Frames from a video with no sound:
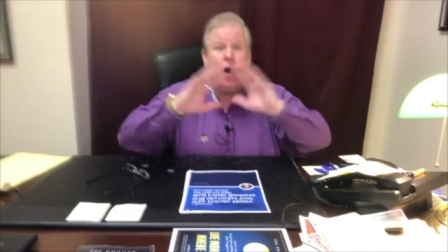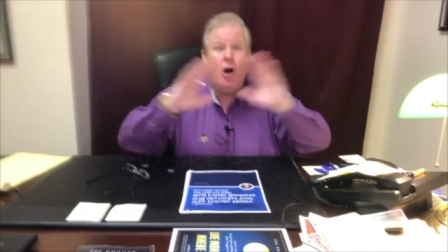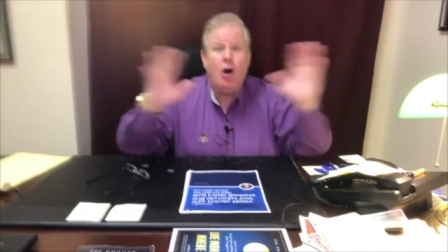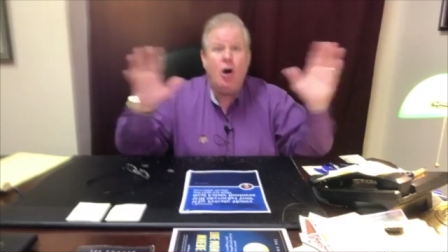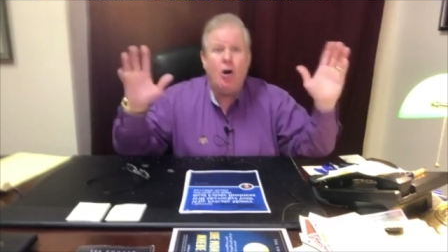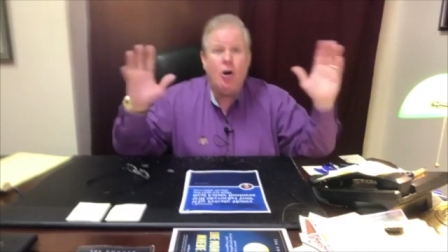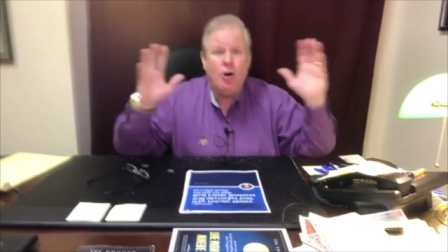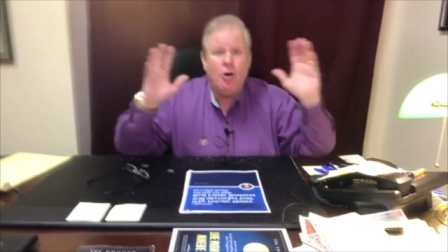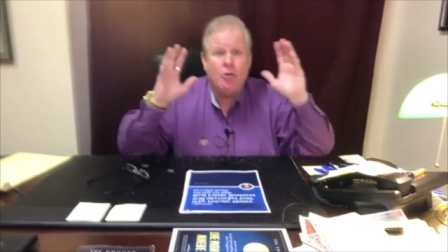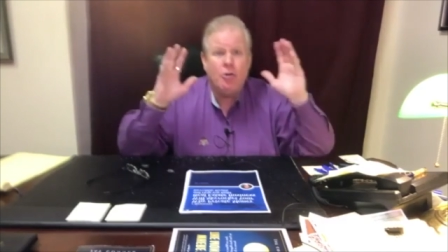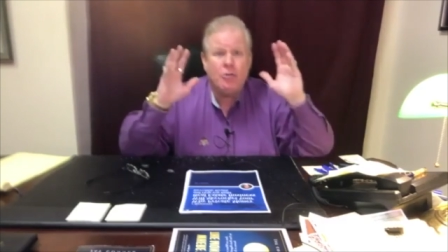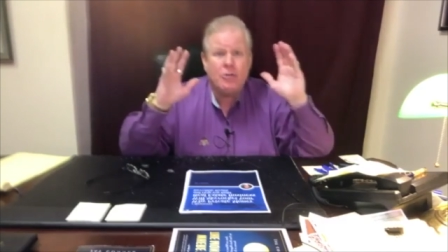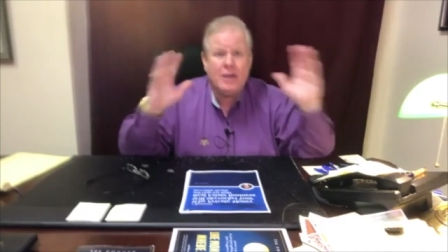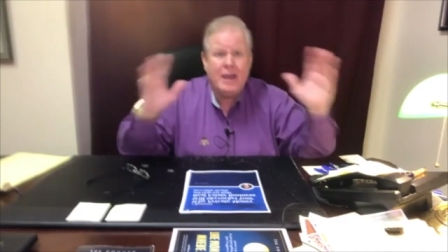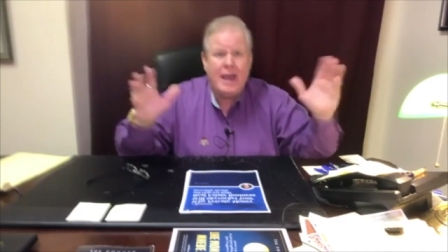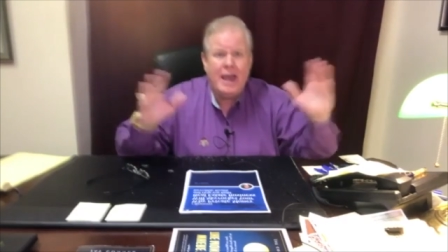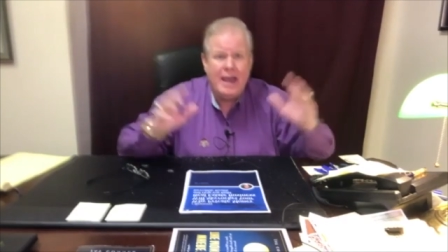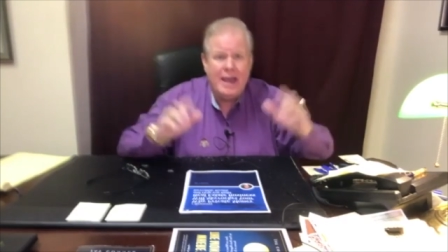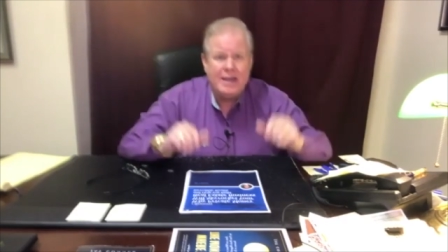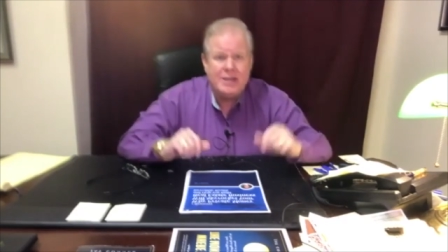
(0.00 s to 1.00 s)
all
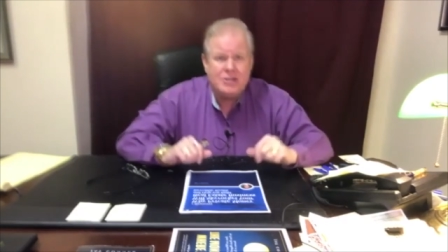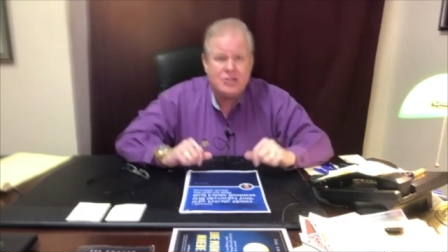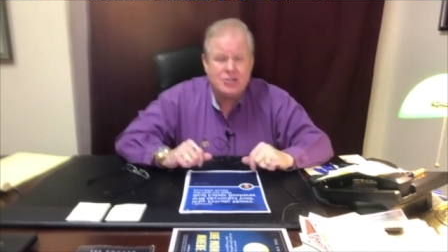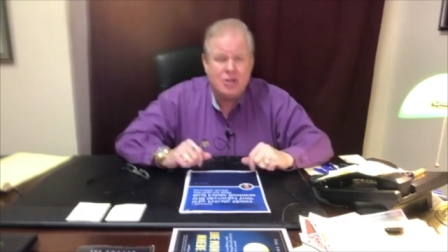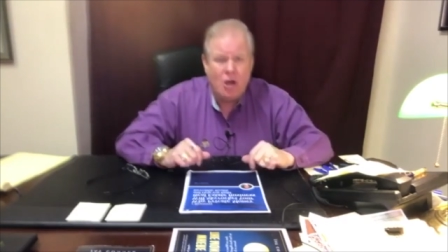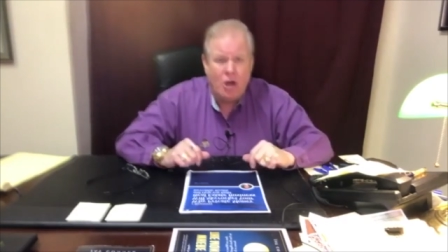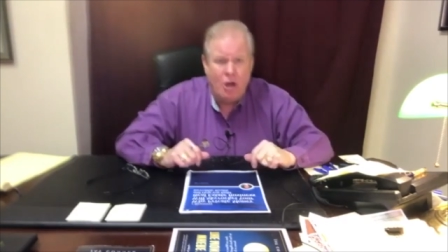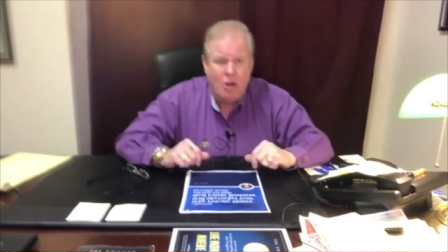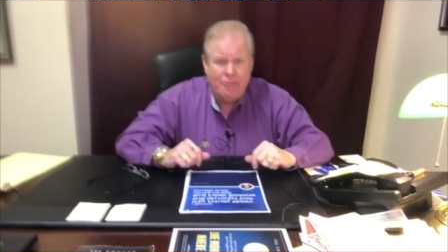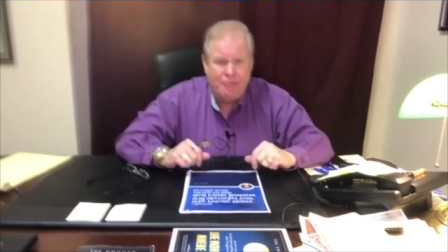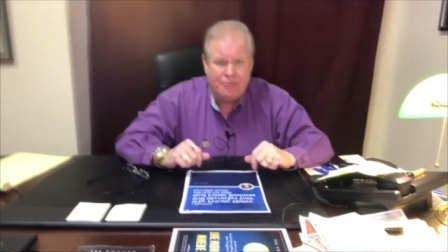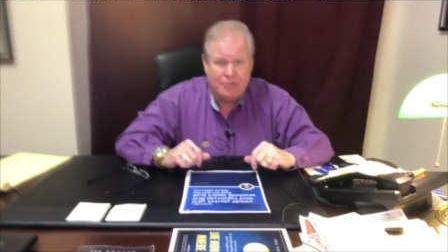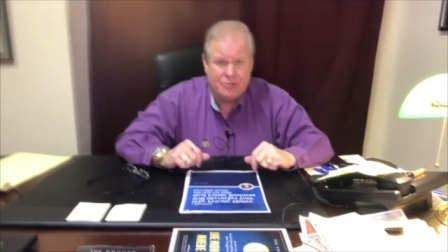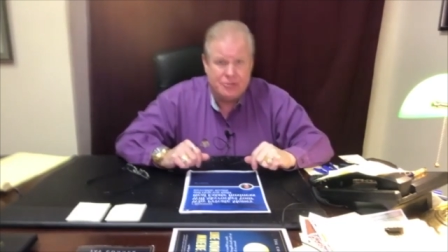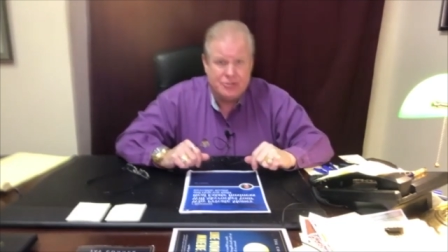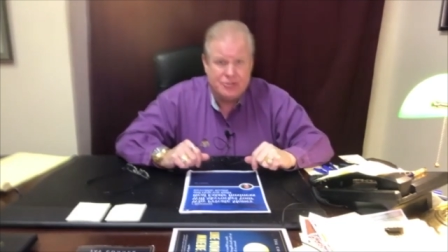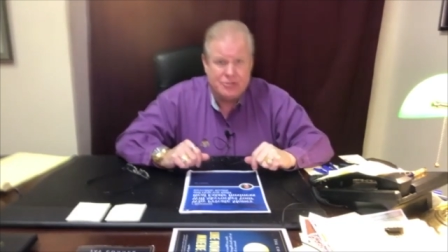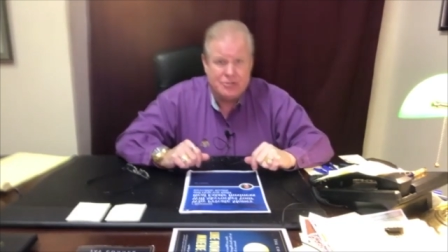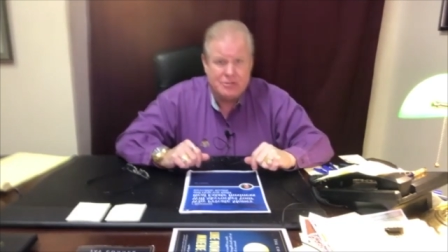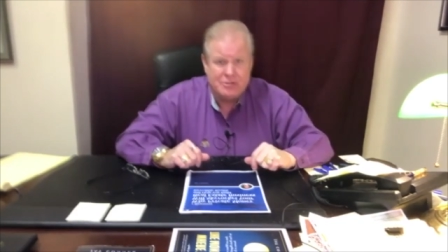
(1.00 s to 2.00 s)
cash
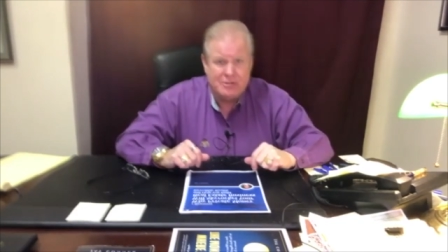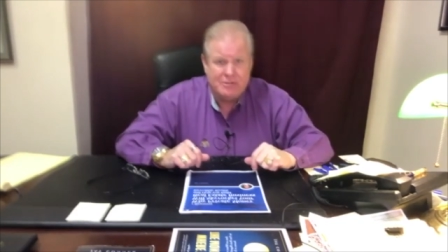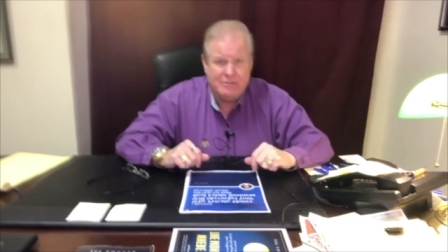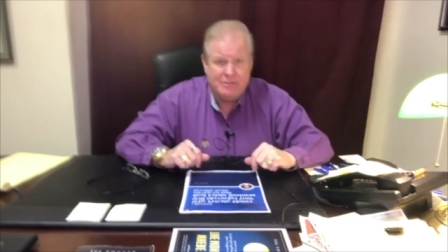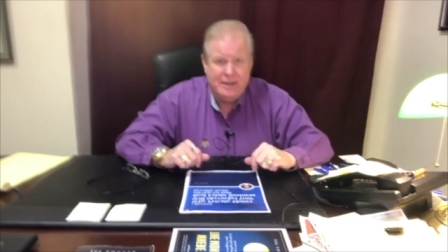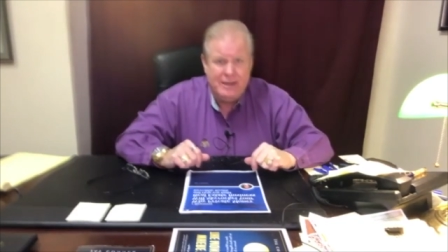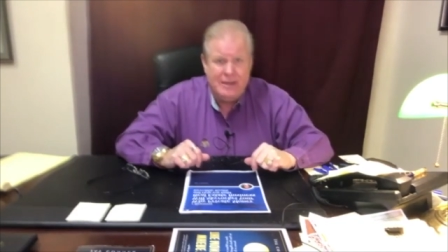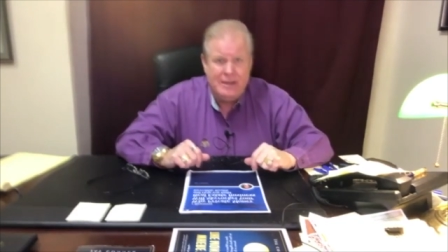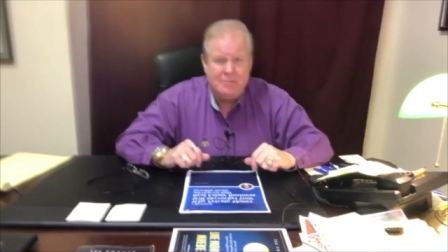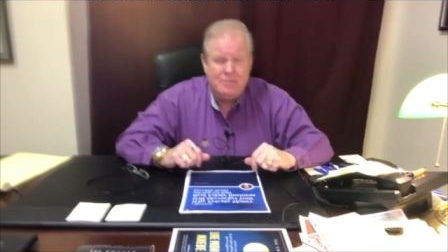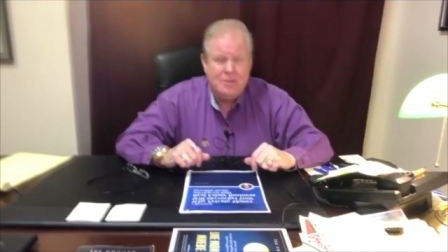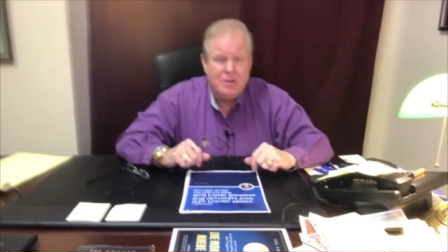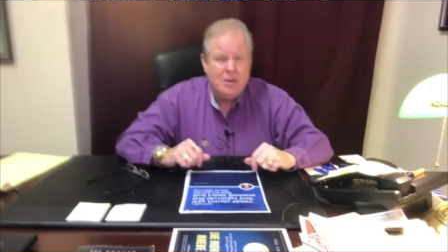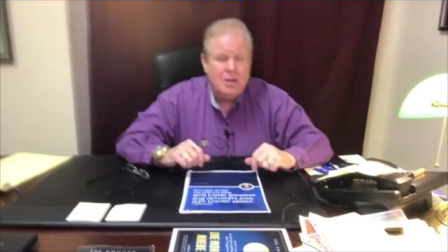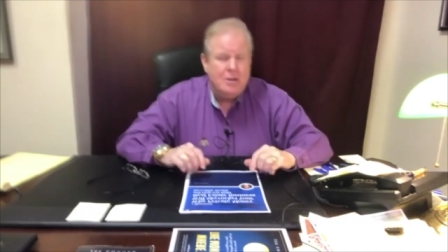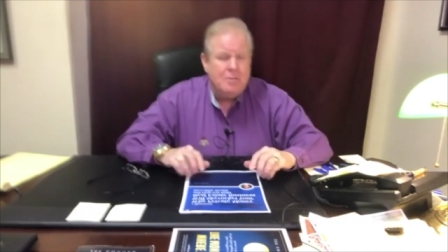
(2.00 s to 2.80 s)
offers, right?